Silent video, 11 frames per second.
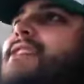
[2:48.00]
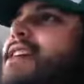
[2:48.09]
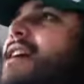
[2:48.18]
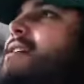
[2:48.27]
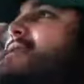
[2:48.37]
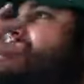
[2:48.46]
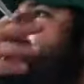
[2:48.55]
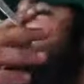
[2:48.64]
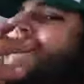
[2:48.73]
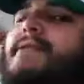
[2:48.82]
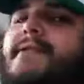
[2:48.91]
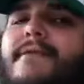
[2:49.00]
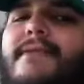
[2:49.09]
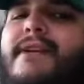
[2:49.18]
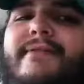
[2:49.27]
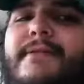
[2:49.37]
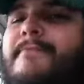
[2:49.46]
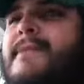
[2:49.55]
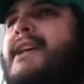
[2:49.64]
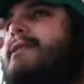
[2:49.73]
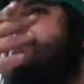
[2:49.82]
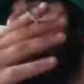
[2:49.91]
gas tanker or whatever.
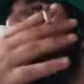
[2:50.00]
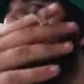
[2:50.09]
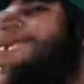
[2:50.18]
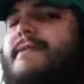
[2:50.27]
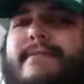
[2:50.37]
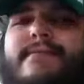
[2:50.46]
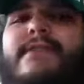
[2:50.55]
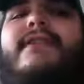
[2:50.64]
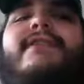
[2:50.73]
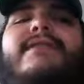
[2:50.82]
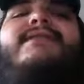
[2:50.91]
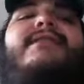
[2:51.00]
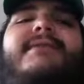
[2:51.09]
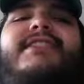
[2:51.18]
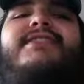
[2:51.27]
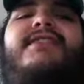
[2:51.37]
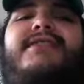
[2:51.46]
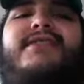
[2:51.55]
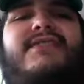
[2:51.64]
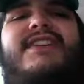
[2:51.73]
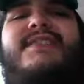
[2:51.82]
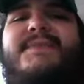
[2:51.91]
One of those semi-trucks that
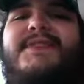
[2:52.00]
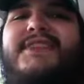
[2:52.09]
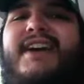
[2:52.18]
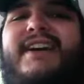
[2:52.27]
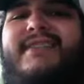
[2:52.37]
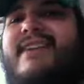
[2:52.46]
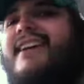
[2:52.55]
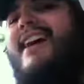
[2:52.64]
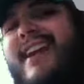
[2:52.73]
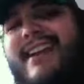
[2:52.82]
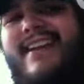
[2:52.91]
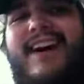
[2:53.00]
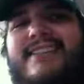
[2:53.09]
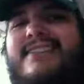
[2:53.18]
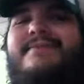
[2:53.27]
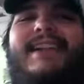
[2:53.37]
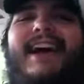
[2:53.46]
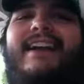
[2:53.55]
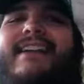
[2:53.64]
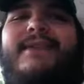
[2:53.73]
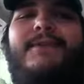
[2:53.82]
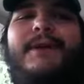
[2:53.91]
transports gas knocks him down
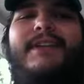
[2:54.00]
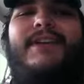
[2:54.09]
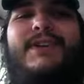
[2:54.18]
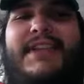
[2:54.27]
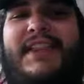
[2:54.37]
into one of those,